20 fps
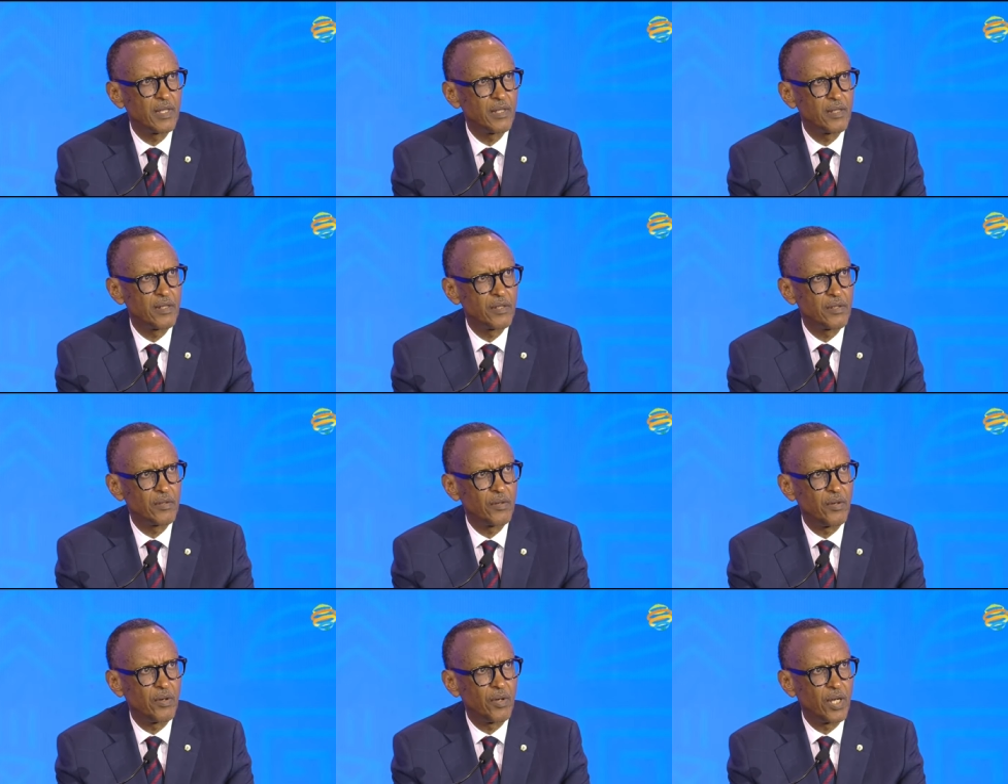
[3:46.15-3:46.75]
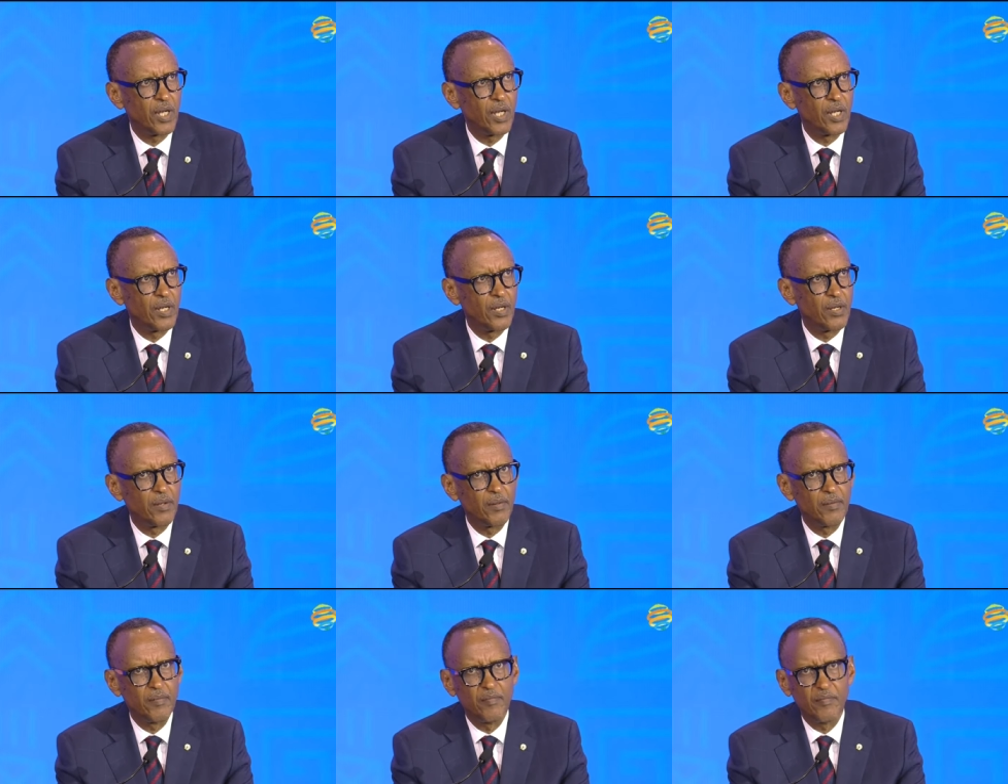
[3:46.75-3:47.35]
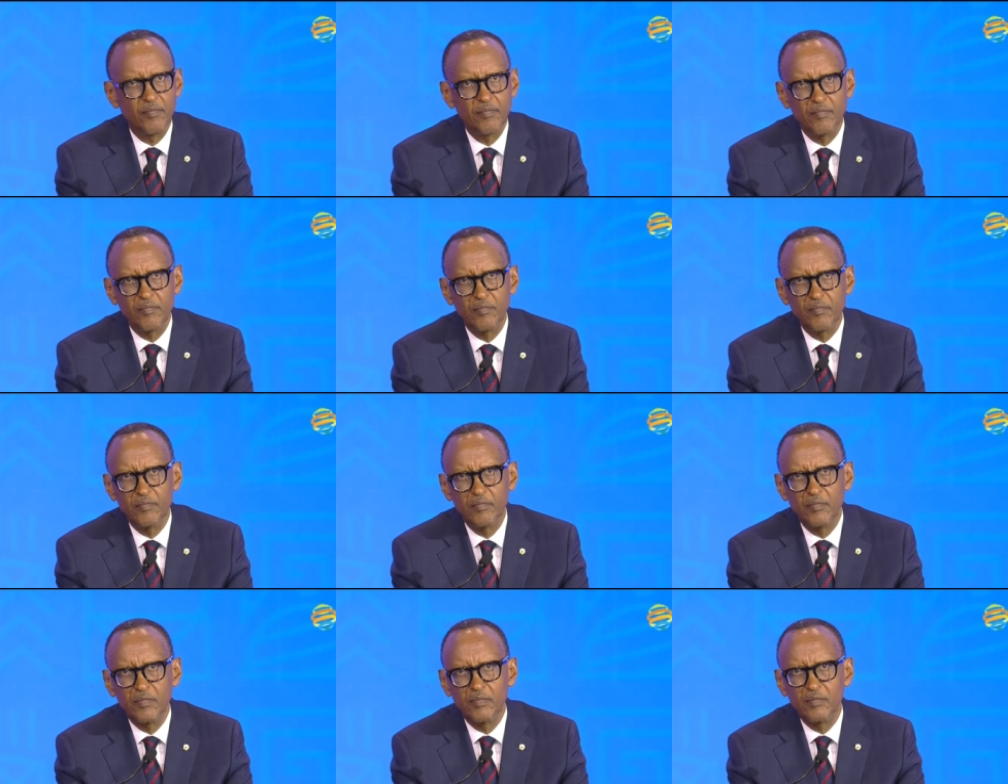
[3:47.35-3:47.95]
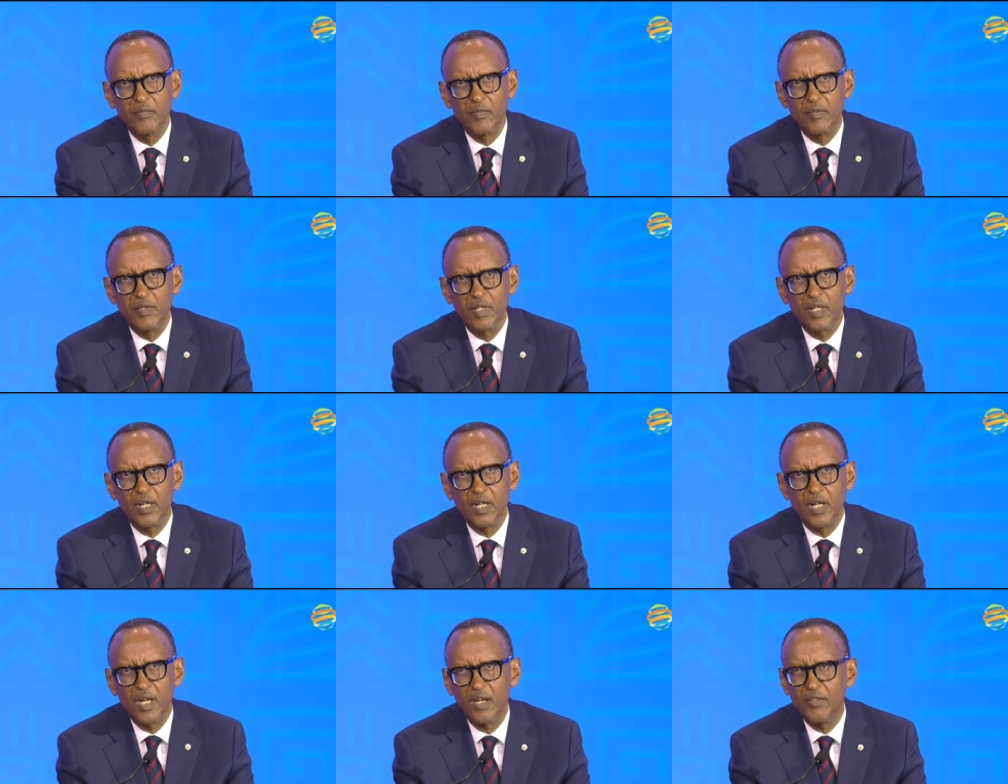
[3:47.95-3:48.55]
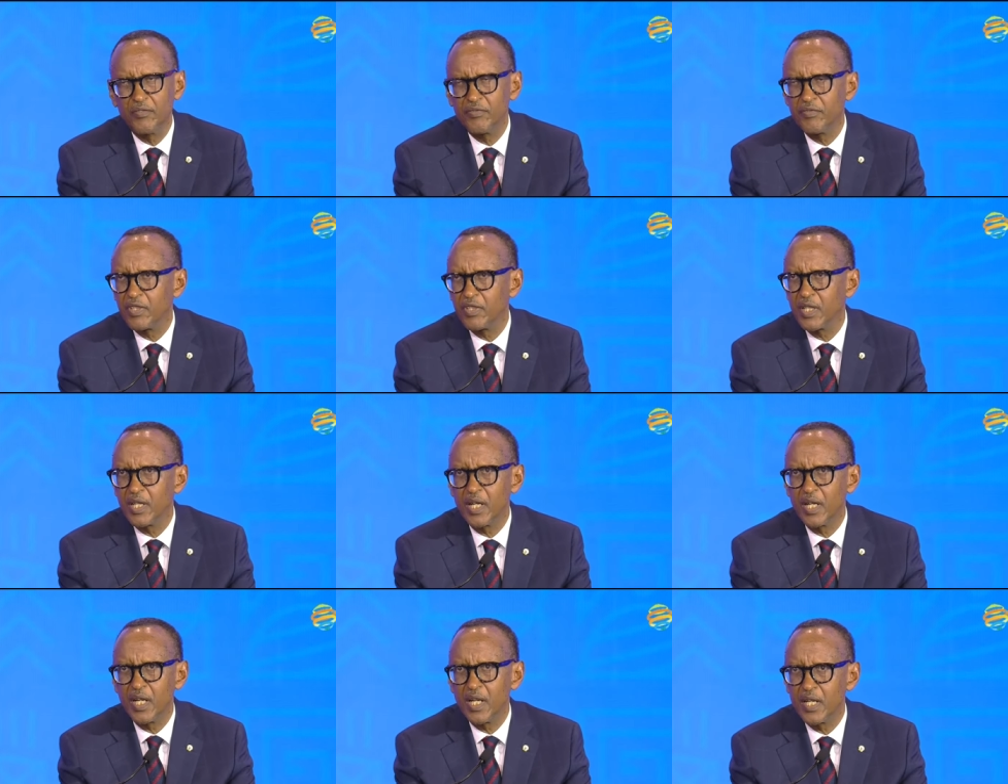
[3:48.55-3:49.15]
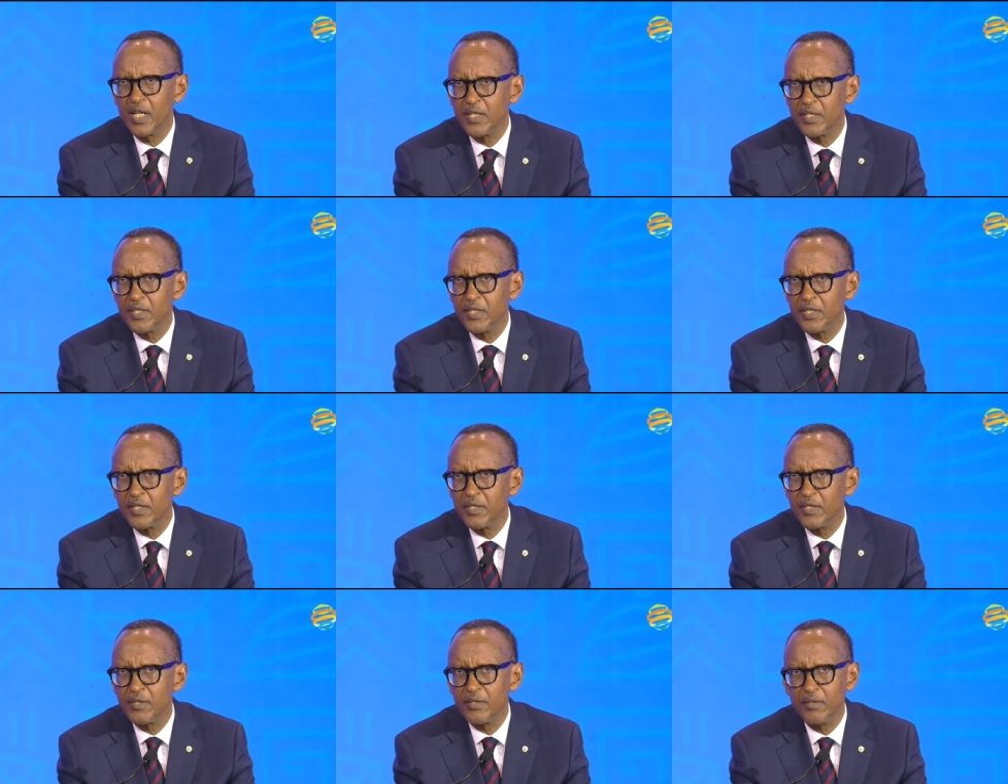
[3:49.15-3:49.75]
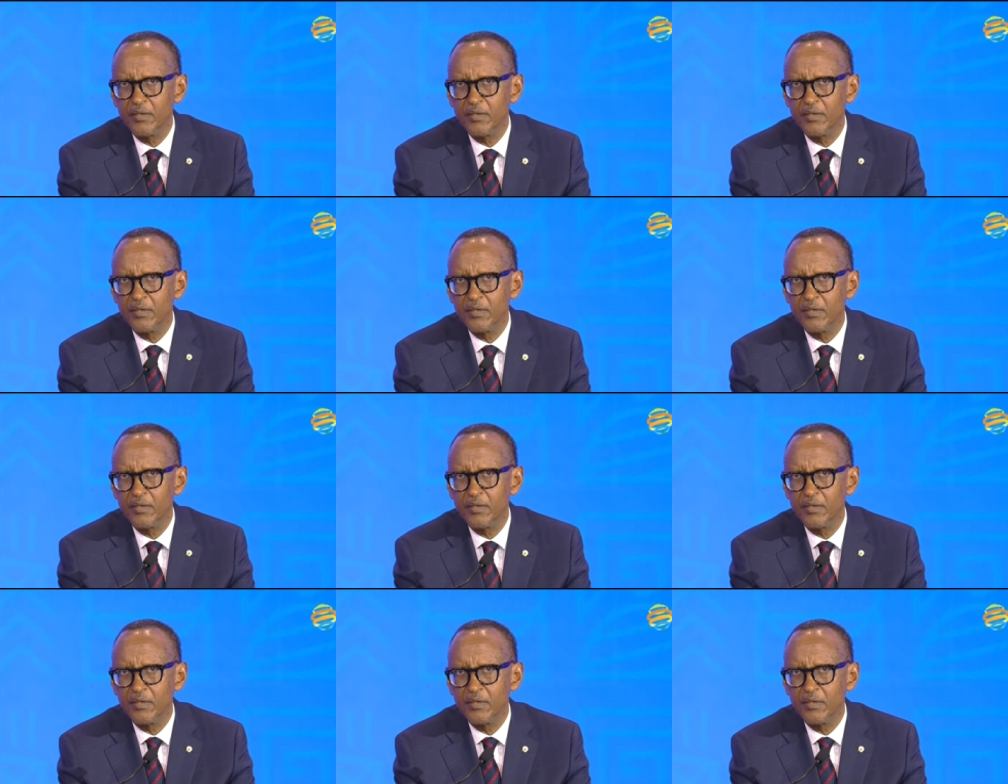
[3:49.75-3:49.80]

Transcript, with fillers: So um, Africa has